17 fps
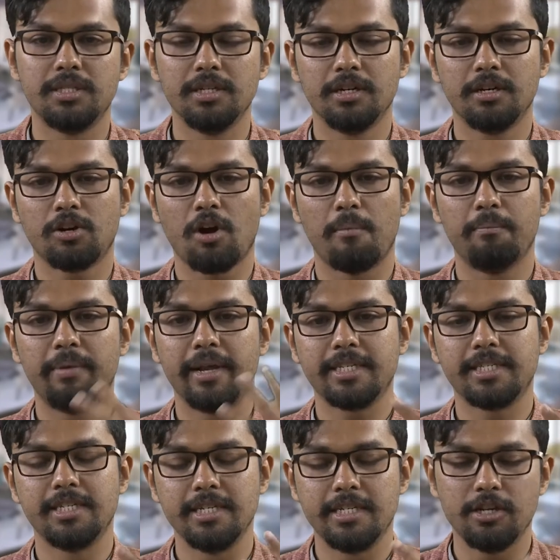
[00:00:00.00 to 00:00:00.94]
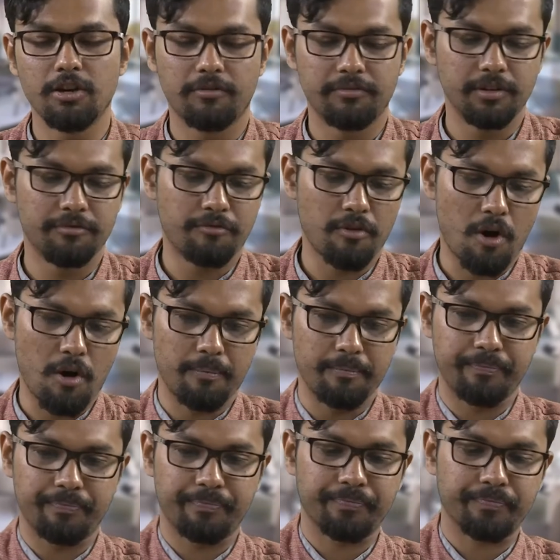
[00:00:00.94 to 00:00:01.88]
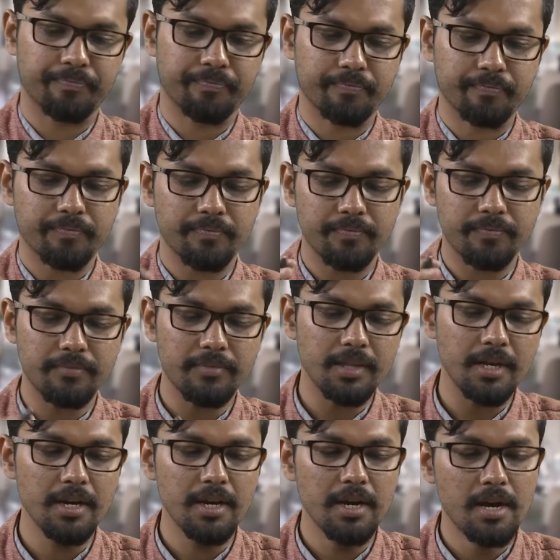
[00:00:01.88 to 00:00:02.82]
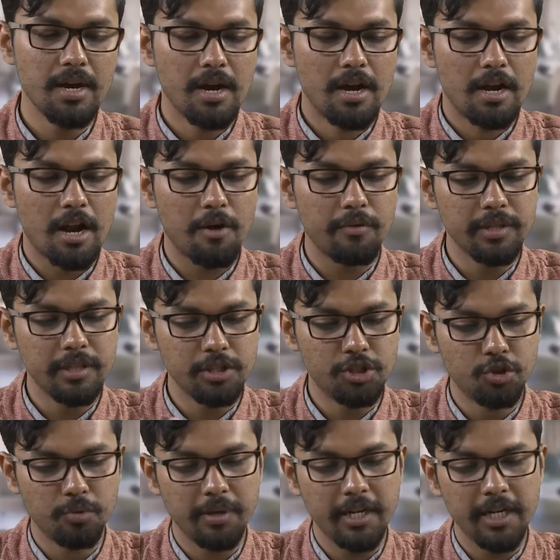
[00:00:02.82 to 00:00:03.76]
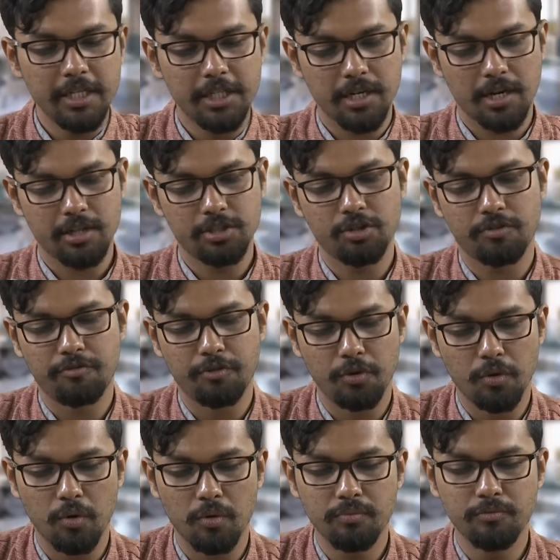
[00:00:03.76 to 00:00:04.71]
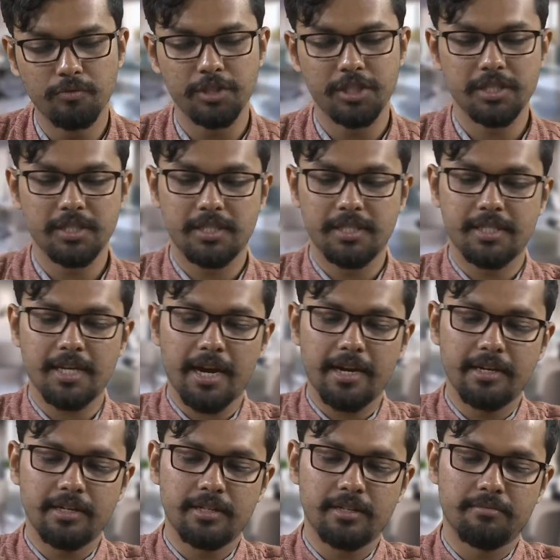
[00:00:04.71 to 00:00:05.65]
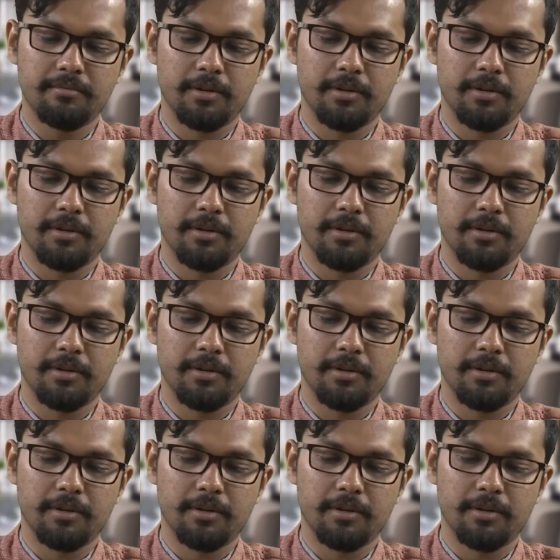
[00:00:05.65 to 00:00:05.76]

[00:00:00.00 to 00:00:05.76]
the complexity of the form. Now, in the Jubilee Church of Rome, which is designed in